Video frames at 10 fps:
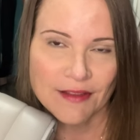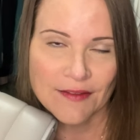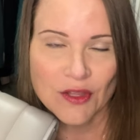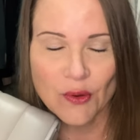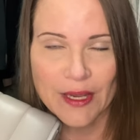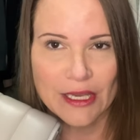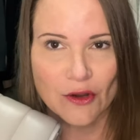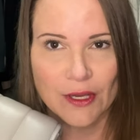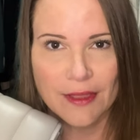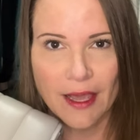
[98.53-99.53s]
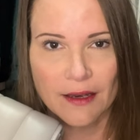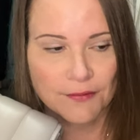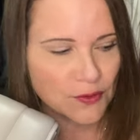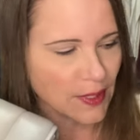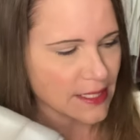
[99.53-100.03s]
even though I carried that a
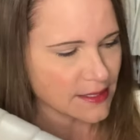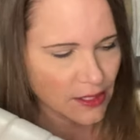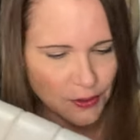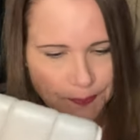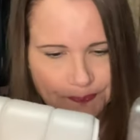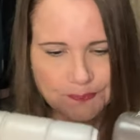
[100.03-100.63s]
few days ago.